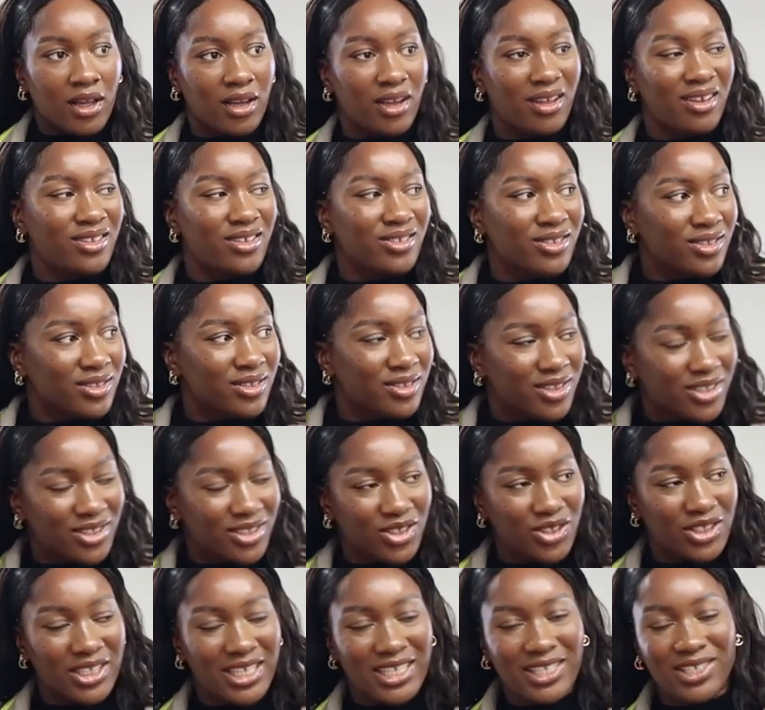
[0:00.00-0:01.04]
clothes
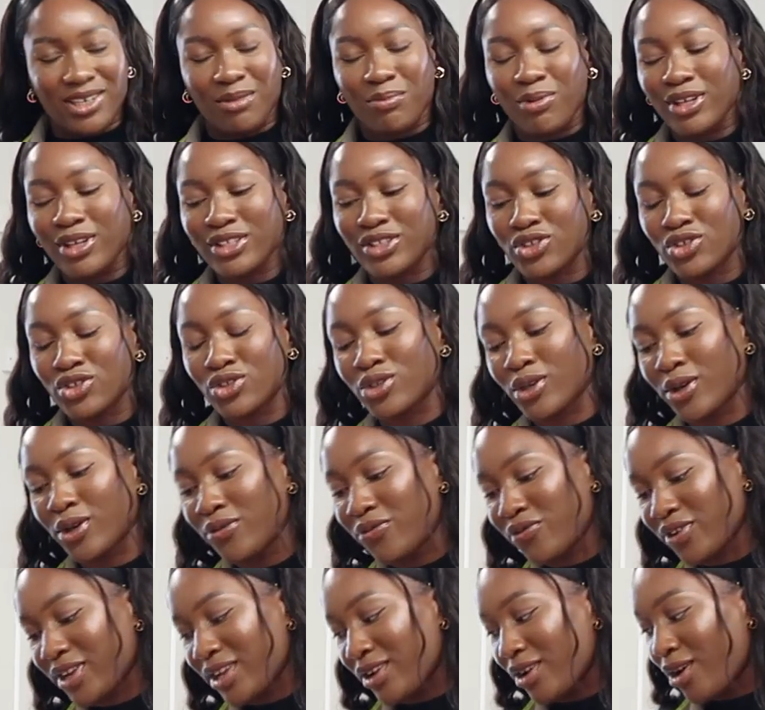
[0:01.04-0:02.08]
because it's just easier. Plus it's so
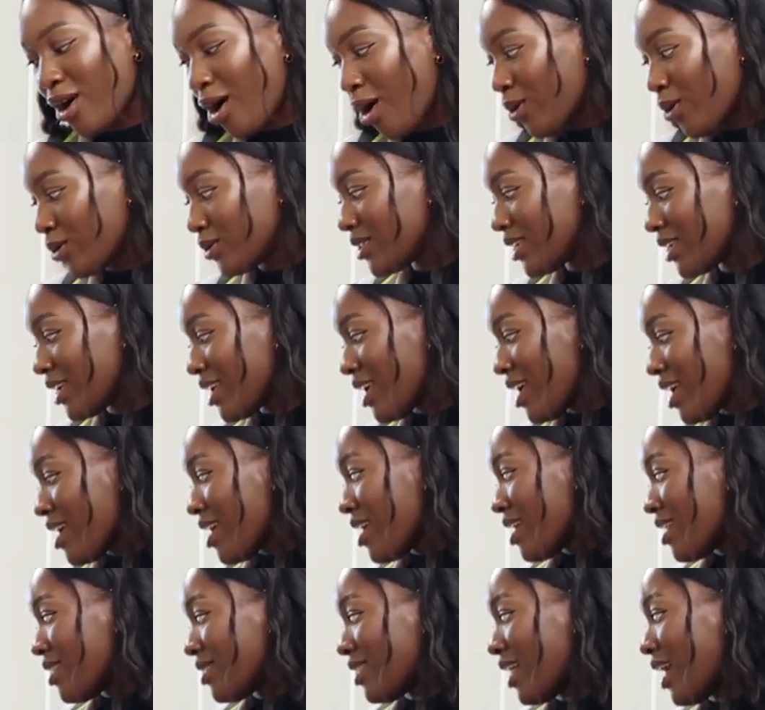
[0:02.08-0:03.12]
freaking cold
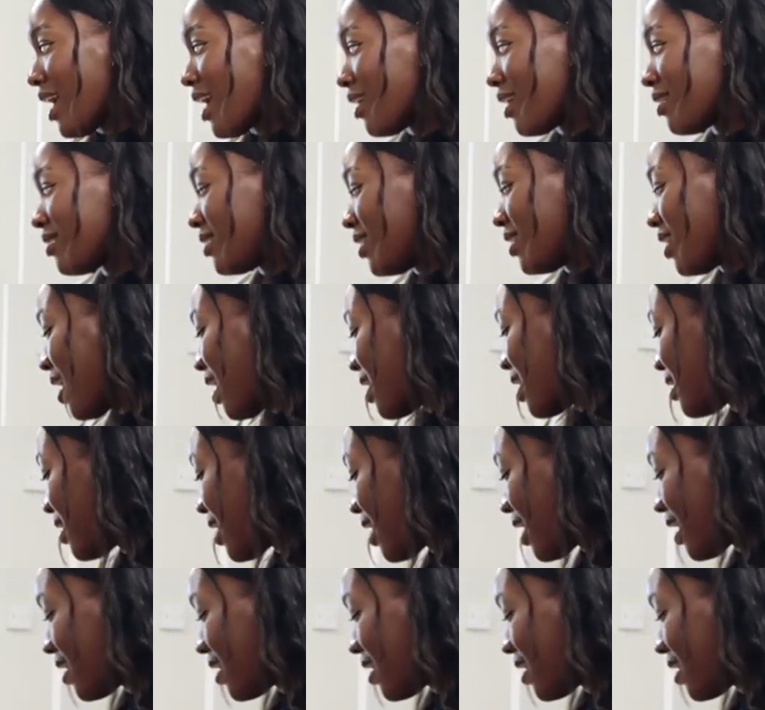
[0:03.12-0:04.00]
that yeah,